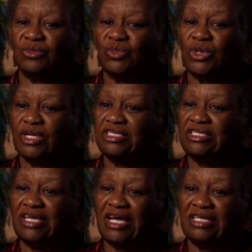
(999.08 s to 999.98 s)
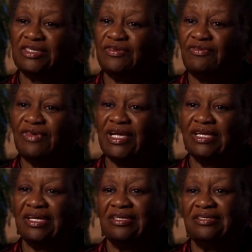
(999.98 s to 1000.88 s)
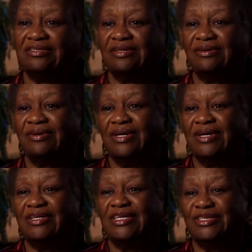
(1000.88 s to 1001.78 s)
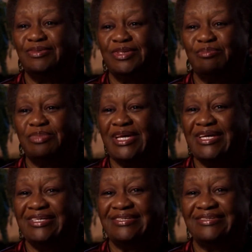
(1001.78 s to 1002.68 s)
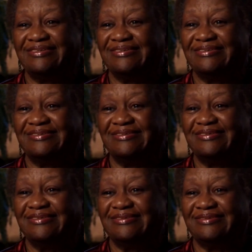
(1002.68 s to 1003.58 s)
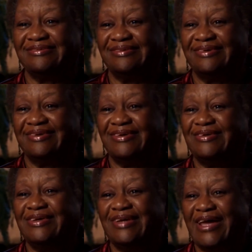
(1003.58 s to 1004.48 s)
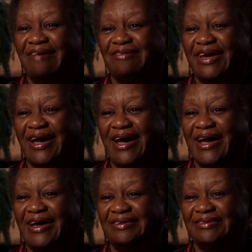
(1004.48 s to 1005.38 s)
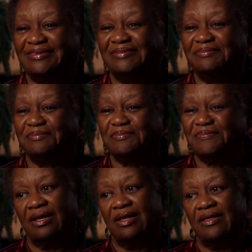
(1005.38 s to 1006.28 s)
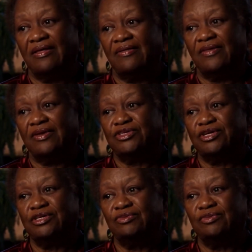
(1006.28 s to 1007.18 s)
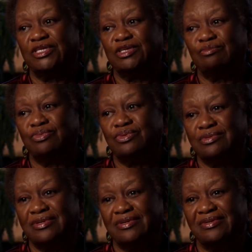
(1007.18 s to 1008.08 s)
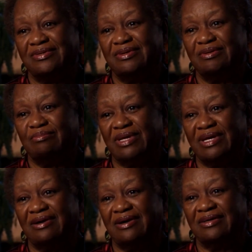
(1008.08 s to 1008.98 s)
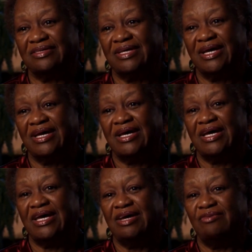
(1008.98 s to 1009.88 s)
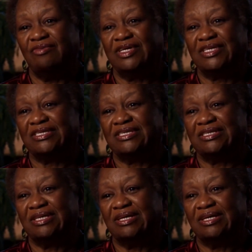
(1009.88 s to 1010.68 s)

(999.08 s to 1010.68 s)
were exchanged freely. So this was a place you didn't have to hide. The church was important because it was